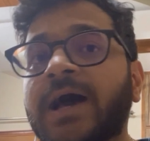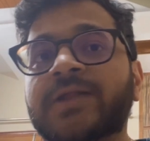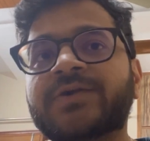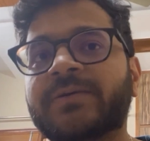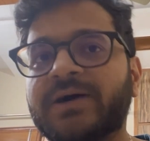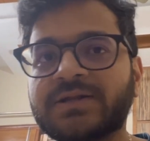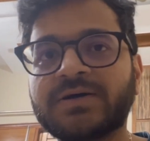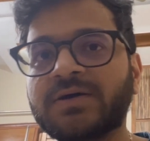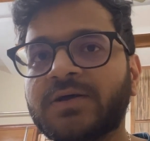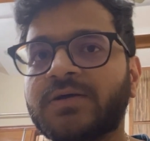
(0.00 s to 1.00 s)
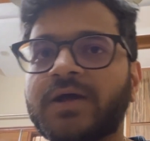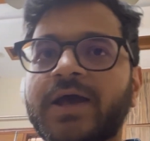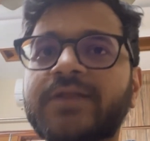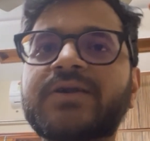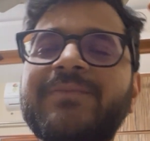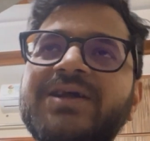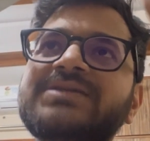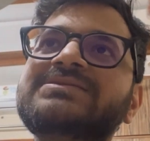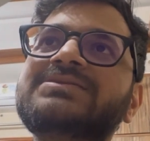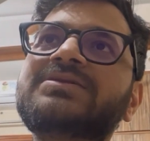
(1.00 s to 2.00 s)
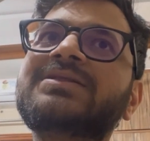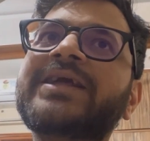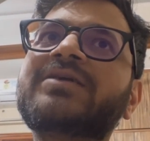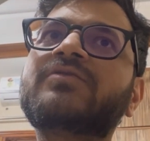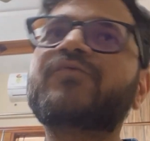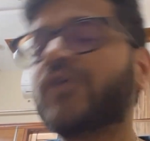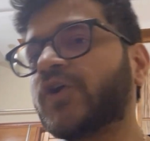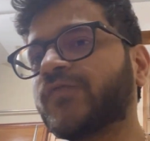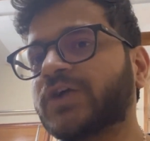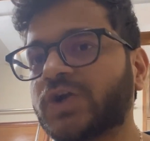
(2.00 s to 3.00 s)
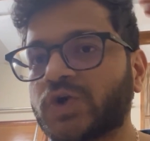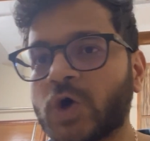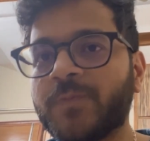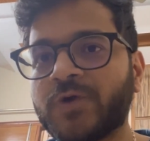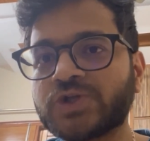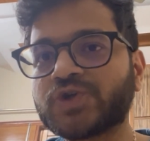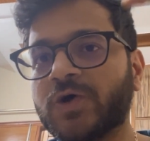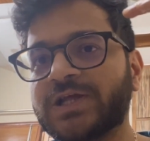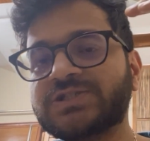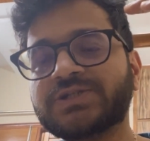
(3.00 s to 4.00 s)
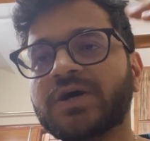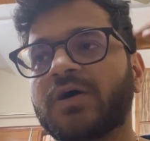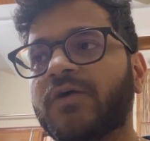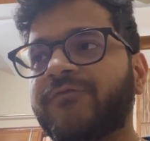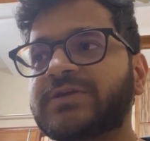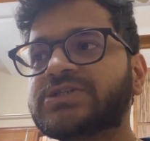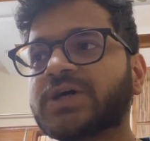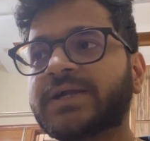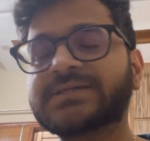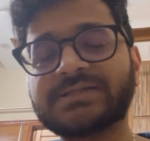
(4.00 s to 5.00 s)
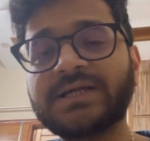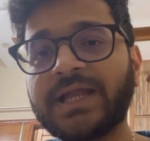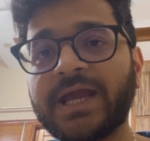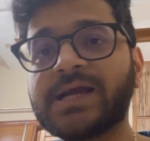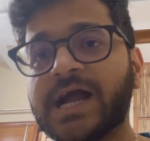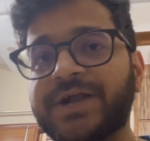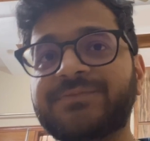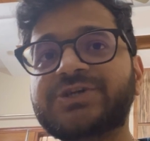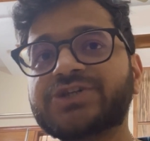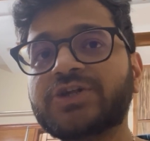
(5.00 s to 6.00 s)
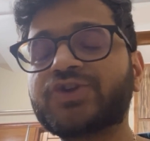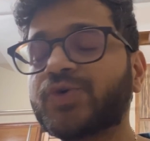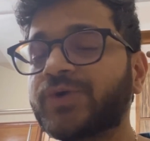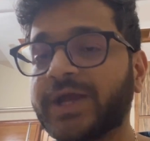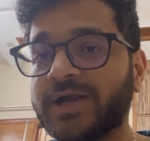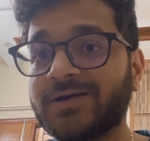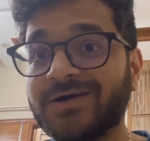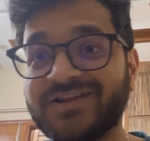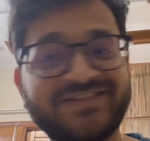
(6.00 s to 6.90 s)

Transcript: Hyderabad. Hyderabad is one of the top-notch college which doesn't take admission through gate.